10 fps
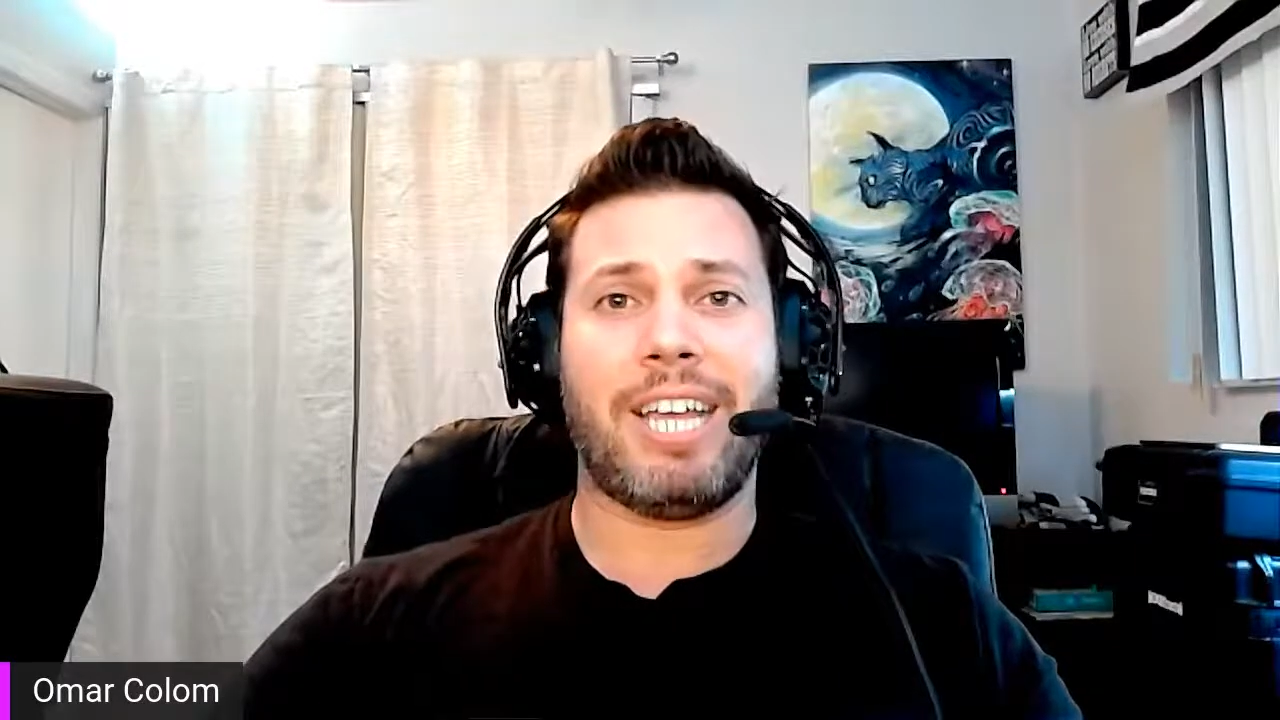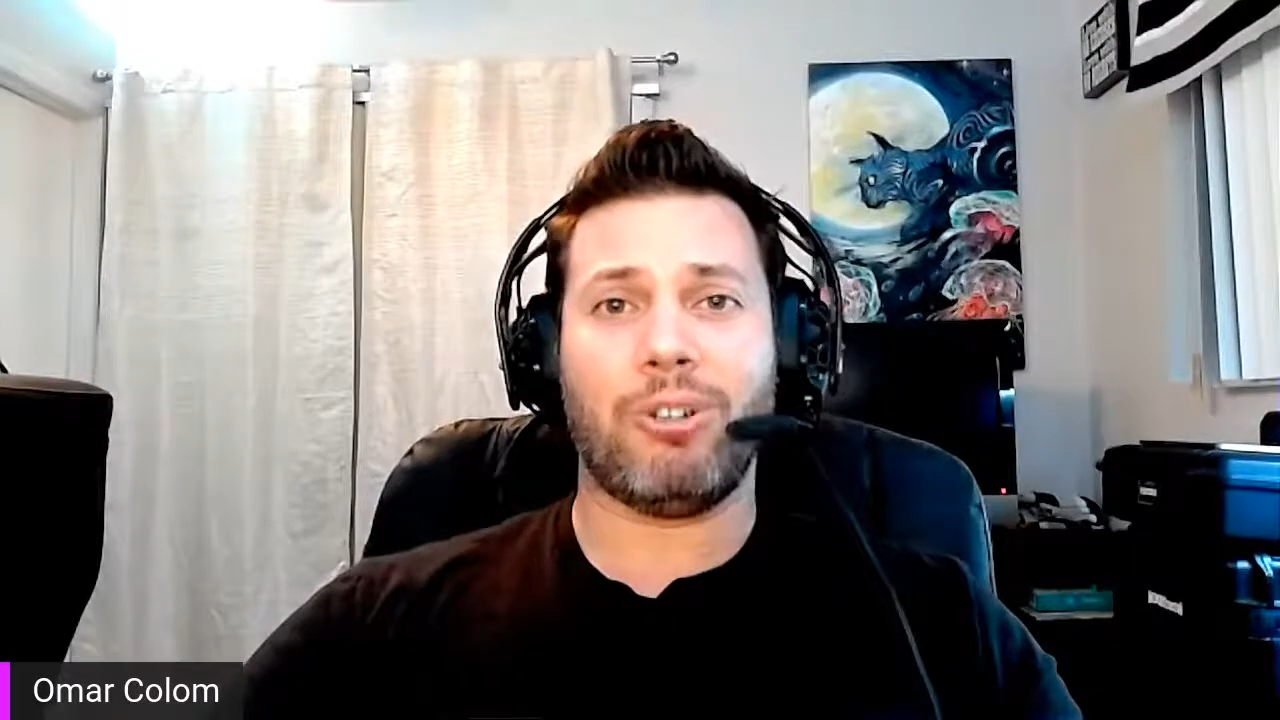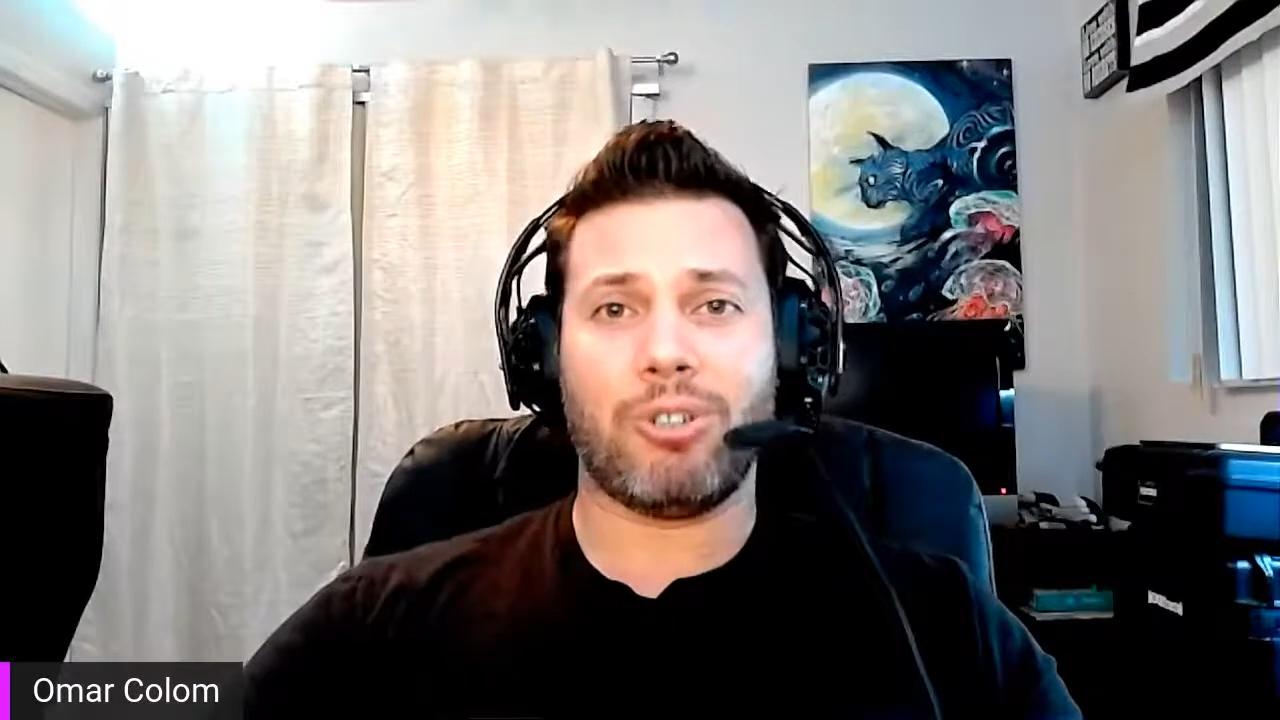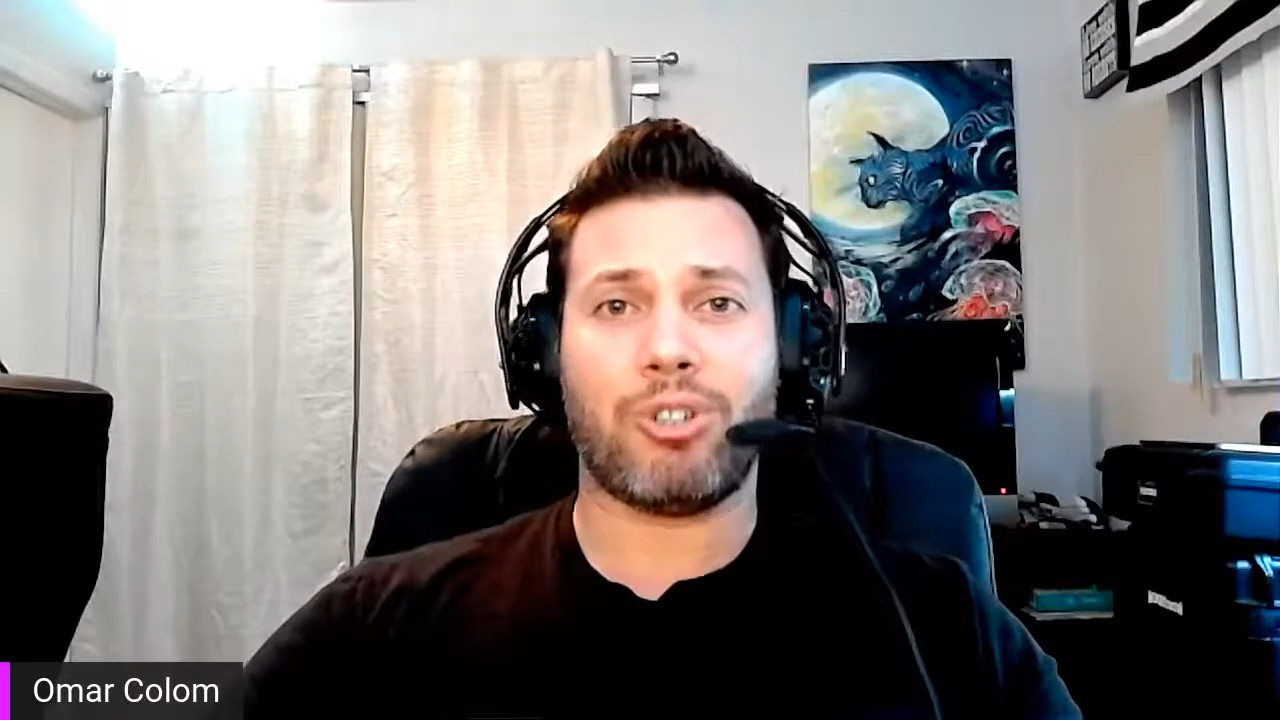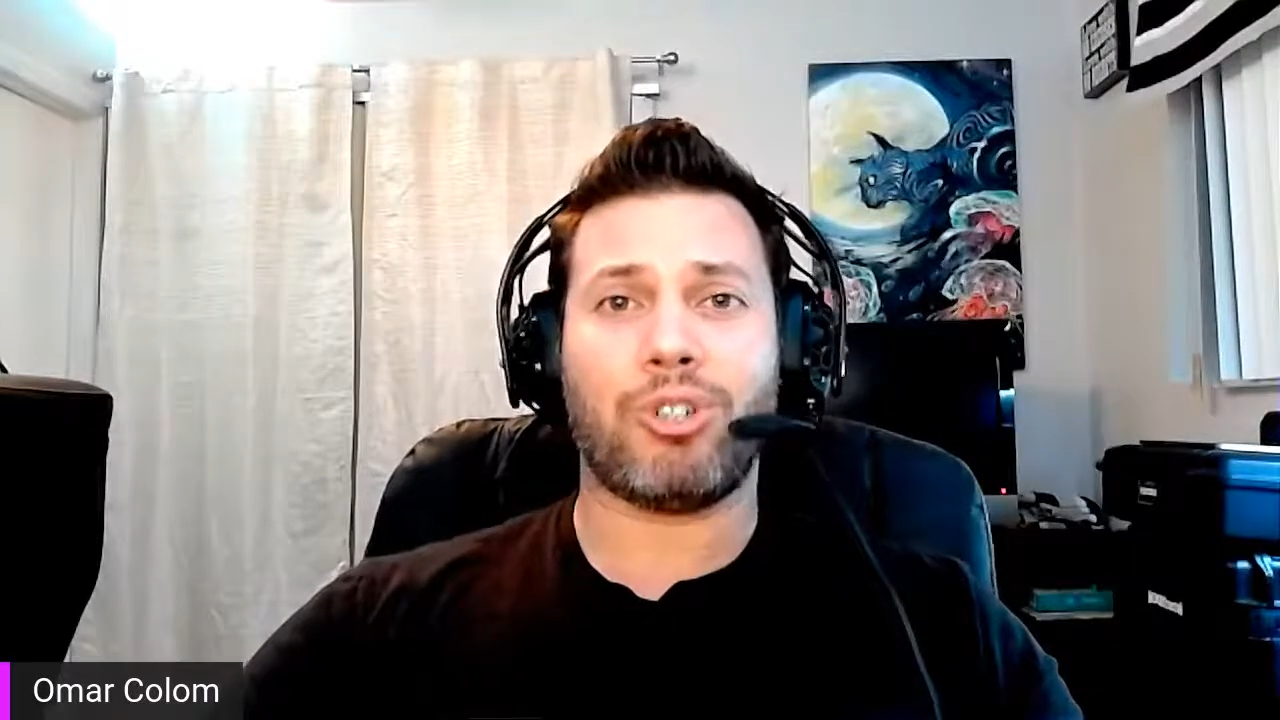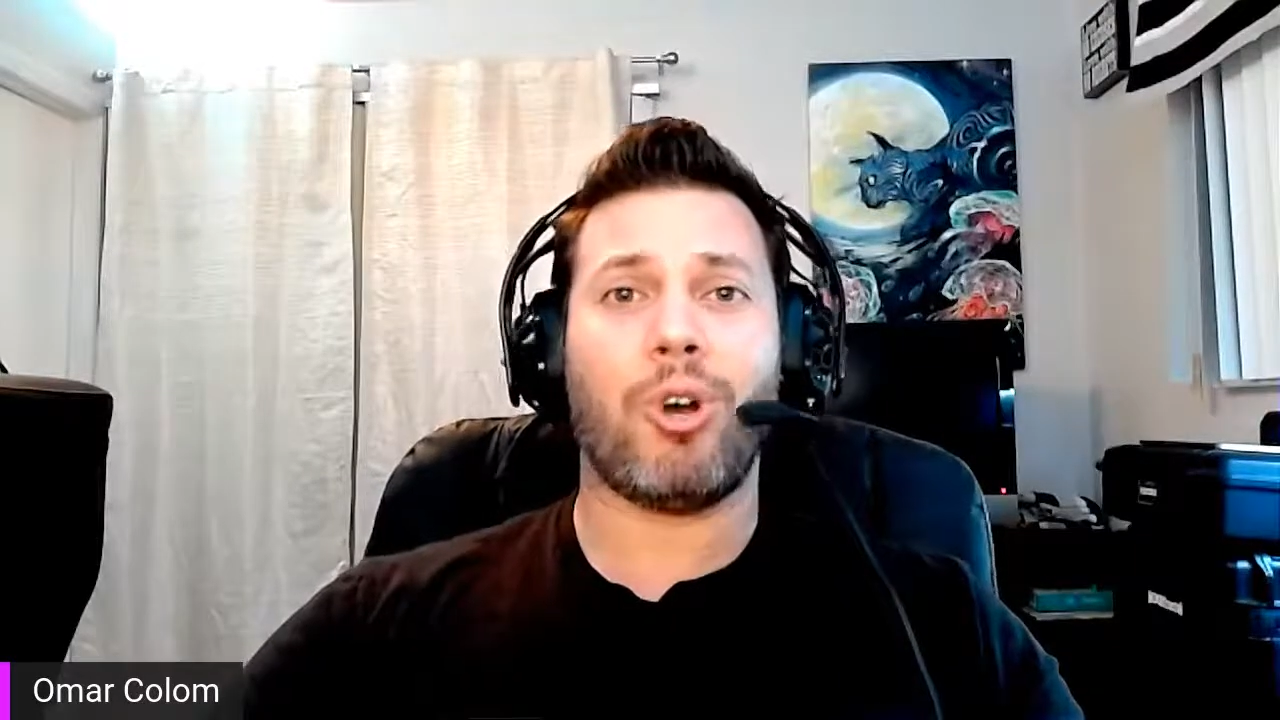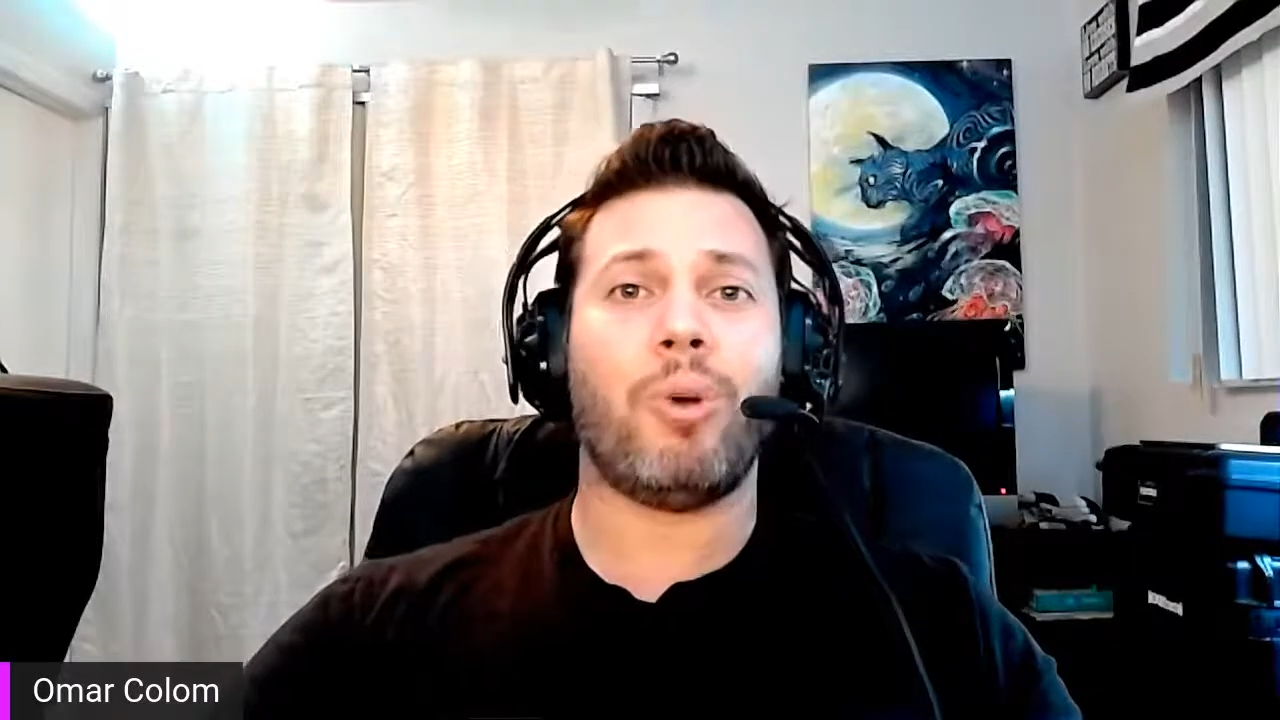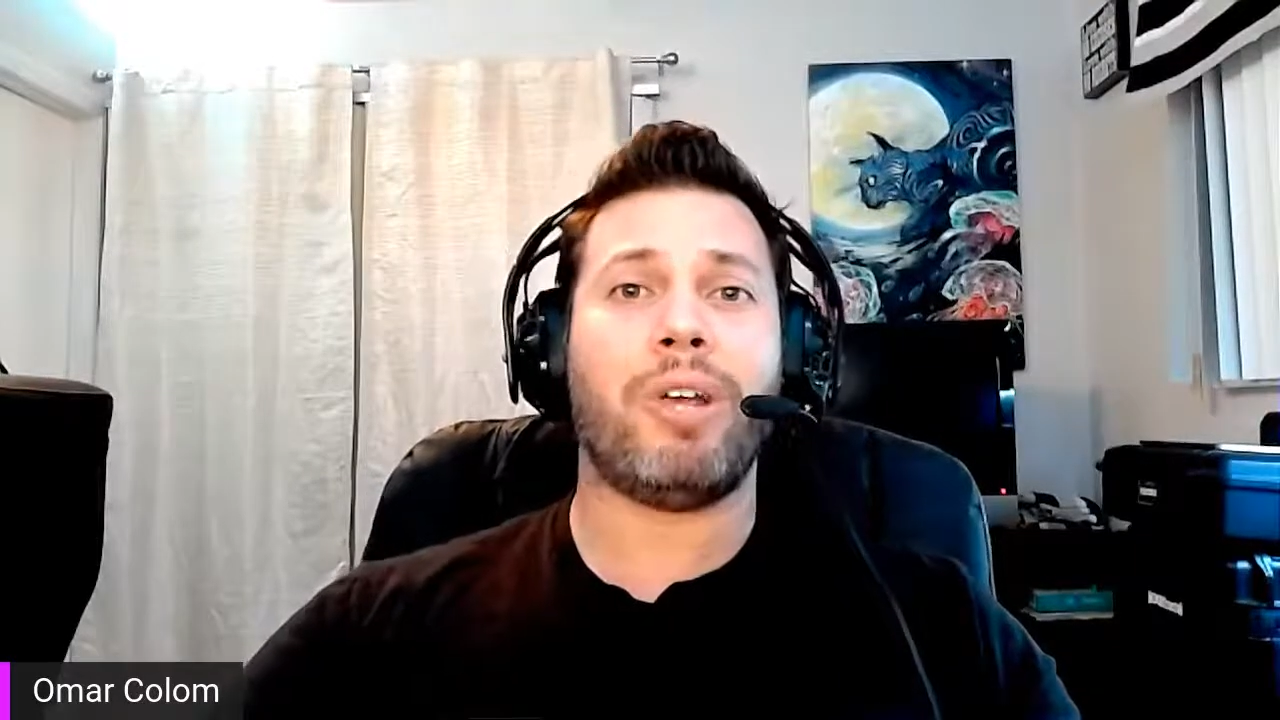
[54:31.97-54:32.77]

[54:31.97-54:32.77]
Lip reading: here's the show,